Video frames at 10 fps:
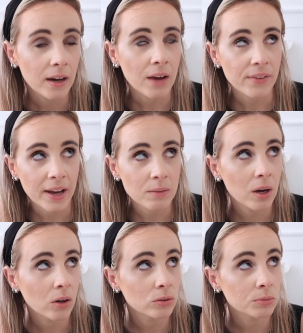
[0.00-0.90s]
I've had
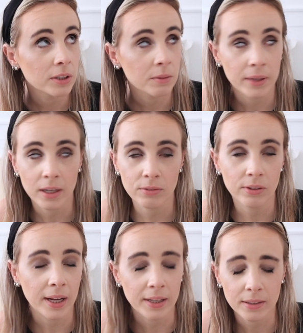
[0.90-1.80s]
my old work bag
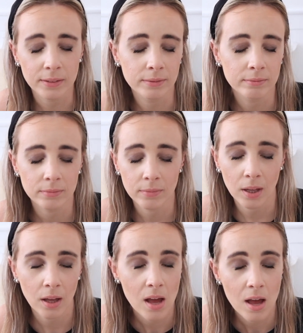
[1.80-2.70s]
for
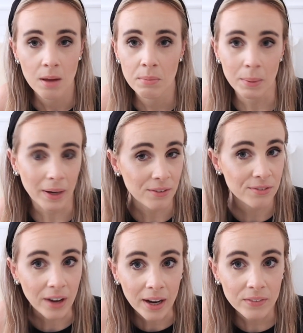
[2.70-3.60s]
maybe
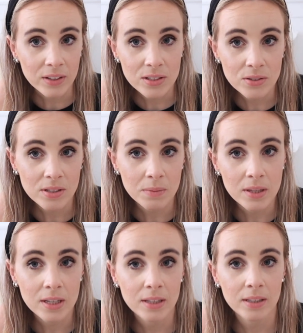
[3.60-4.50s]
5 years or
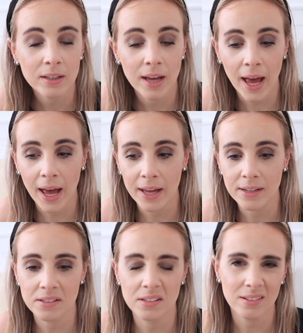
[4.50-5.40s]
something,
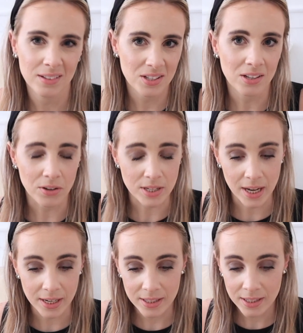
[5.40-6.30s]
and it's now
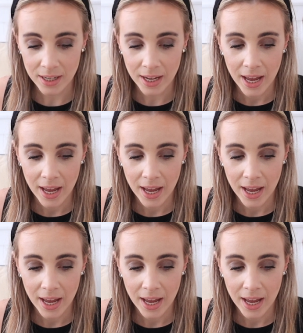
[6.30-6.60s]
done.